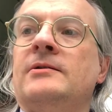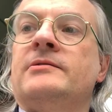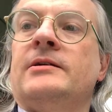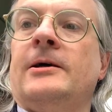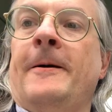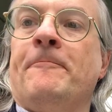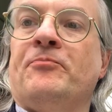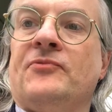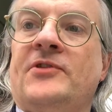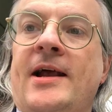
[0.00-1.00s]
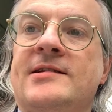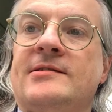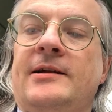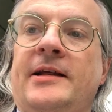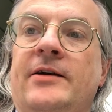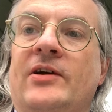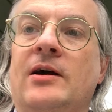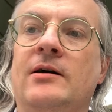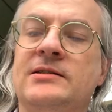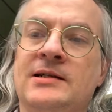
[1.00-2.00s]
Today is slightly
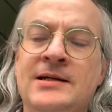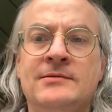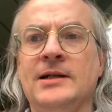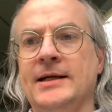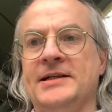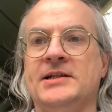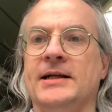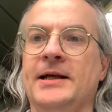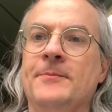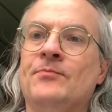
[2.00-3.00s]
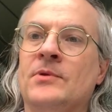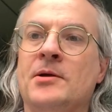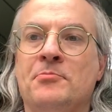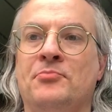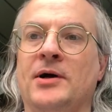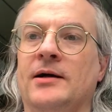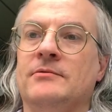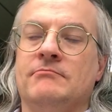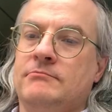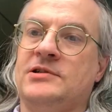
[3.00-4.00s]
overcast, slightly chilly, but
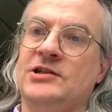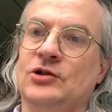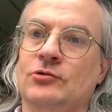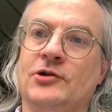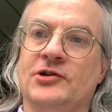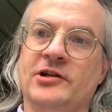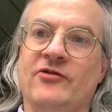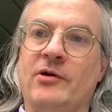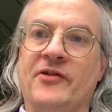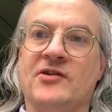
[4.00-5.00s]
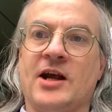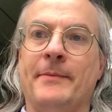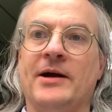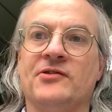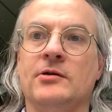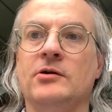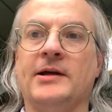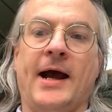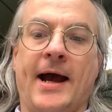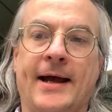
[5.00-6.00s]
still good enough weather to come out to the
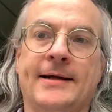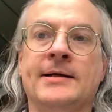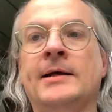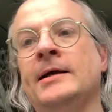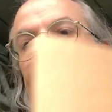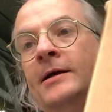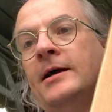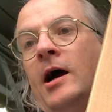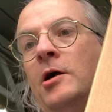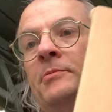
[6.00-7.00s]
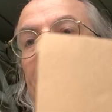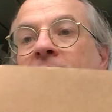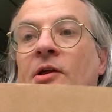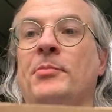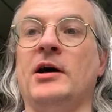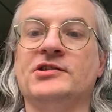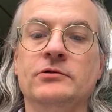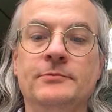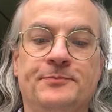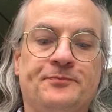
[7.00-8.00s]
nook and open up another
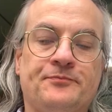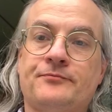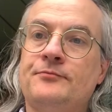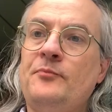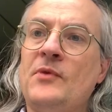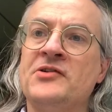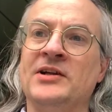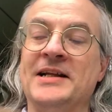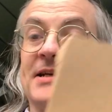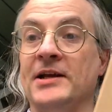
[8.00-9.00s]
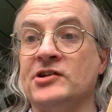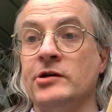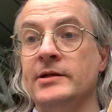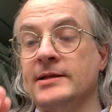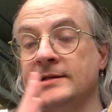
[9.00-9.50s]
parcel. So let's get to it.